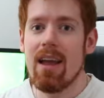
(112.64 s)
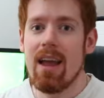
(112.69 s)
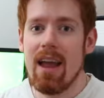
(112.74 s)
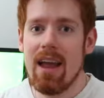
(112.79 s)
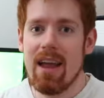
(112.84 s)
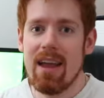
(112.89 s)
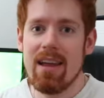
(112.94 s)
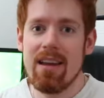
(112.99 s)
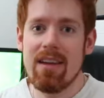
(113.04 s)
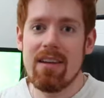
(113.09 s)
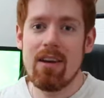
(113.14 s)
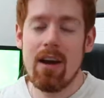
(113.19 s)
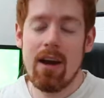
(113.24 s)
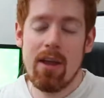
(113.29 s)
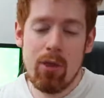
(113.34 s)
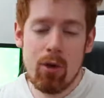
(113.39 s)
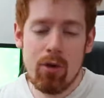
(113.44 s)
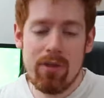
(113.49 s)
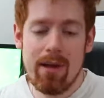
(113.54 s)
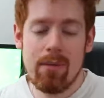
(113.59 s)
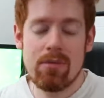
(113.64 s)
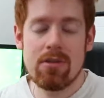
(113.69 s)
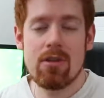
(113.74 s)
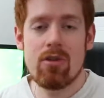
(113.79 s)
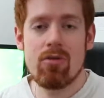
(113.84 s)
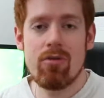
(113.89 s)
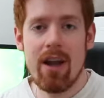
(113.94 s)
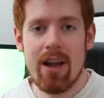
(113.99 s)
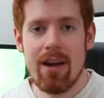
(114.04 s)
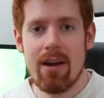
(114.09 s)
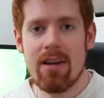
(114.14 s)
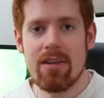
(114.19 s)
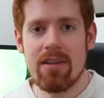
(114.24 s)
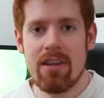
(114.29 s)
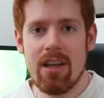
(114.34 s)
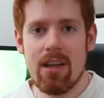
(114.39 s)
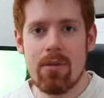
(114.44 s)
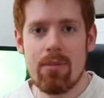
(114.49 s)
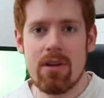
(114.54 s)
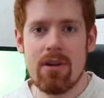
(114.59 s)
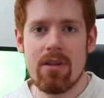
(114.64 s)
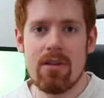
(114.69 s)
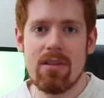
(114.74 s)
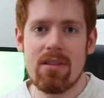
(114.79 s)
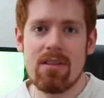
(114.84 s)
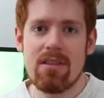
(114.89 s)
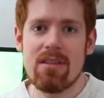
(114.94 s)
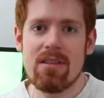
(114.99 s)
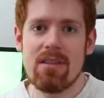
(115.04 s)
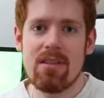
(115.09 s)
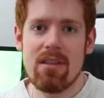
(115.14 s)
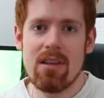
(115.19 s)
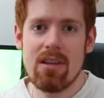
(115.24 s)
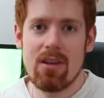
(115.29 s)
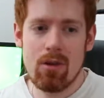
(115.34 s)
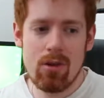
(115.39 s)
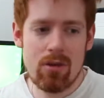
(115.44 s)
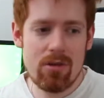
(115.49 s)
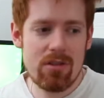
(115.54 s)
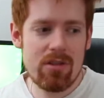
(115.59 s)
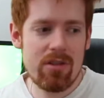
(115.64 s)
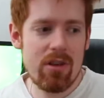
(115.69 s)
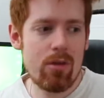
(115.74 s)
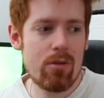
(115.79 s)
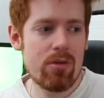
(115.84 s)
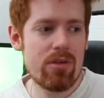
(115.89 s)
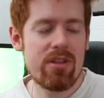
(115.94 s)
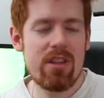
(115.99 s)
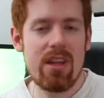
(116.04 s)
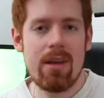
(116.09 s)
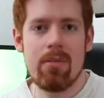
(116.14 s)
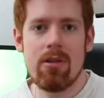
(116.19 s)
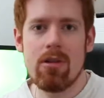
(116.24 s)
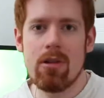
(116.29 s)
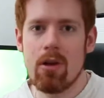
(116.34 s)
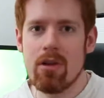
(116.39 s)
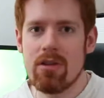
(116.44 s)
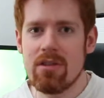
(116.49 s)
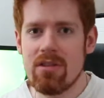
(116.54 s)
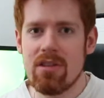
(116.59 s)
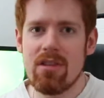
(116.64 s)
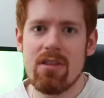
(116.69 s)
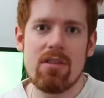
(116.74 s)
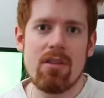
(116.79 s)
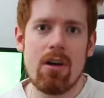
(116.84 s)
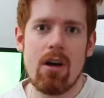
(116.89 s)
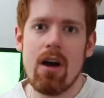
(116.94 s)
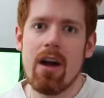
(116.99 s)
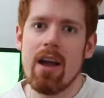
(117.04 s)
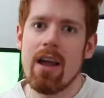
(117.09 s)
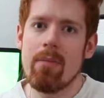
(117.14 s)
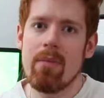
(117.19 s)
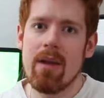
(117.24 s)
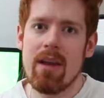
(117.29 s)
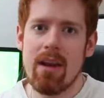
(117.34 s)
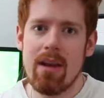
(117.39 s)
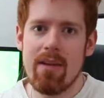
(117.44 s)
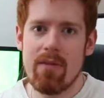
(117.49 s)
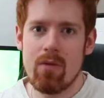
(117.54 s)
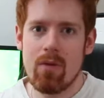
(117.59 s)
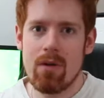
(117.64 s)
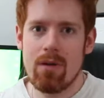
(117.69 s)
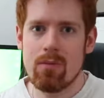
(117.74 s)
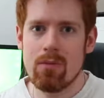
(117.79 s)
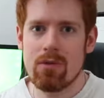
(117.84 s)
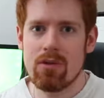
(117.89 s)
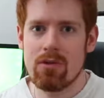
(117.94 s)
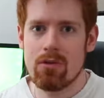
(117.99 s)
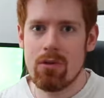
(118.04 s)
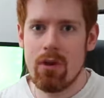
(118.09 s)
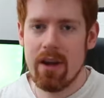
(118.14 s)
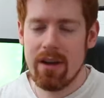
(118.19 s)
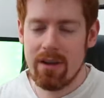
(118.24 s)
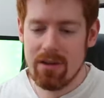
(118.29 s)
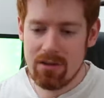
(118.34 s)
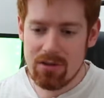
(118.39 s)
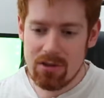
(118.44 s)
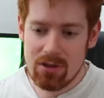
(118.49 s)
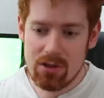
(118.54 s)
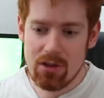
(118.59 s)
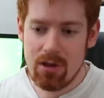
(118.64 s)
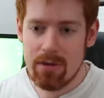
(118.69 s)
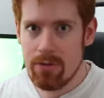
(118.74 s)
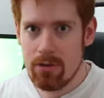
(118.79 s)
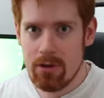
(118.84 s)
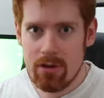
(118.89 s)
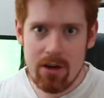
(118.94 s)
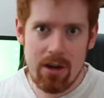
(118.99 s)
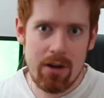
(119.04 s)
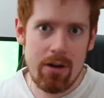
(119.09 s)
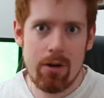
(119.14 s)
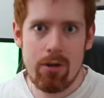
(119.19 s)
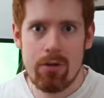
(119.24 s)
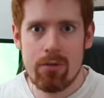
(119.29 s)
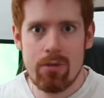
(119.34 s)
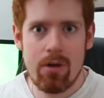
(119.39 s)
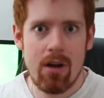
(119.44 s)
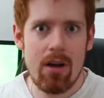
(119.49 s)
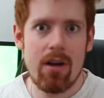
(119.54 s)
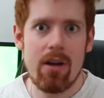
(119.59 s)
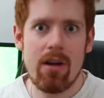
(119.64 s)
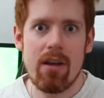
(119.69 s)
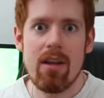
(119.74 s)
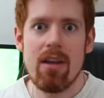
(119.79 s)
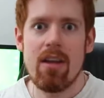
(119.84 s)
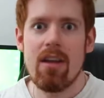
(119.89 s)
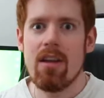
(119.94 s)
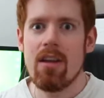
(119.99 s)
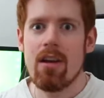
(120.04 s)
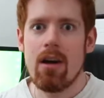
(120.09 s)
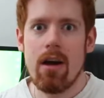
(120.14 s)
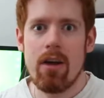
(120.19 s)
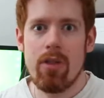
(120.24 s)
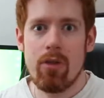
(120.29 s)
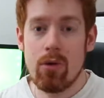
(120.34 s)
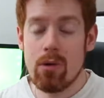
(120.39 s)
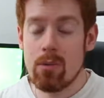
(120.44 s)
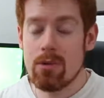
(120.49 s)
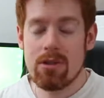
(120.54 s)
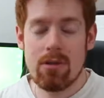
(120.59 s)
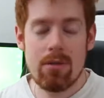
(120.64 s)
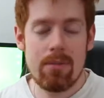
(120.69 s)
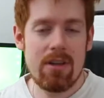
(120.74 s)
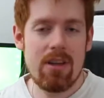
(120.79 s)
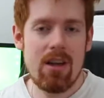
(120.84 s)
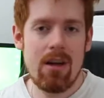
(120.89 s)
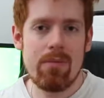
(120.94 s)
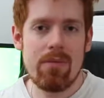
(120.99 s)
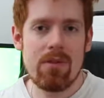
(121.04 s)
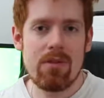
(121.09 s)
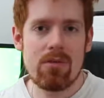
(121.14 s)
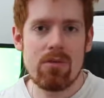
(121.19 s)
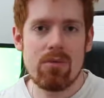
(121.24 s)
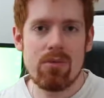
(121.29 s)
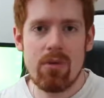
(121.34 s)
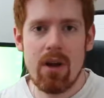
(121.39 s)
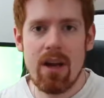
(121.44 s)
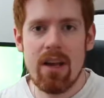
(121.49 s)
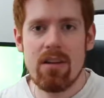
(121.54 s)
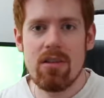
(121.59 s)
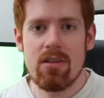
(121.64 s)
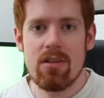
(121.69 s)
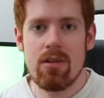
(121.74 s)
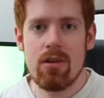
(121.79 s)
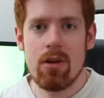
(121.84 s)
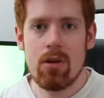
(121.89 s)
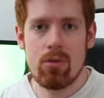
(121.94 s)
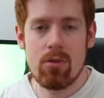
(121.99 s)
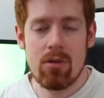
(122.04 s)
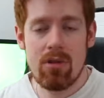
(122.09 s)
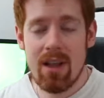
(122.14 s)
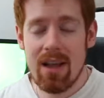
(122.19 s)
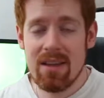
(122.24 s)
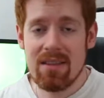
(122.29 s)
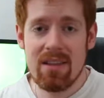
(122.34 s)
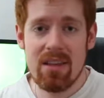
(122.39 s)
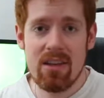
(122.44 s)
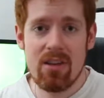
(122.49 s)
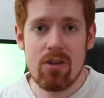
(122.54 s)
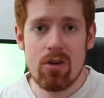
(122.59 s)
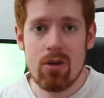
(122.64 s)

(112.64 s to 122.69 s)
And I thought that was a great idea because the console seemed lost in time and everyone was trying to shuffle it under the rug. I thought it was going to become this great cult classic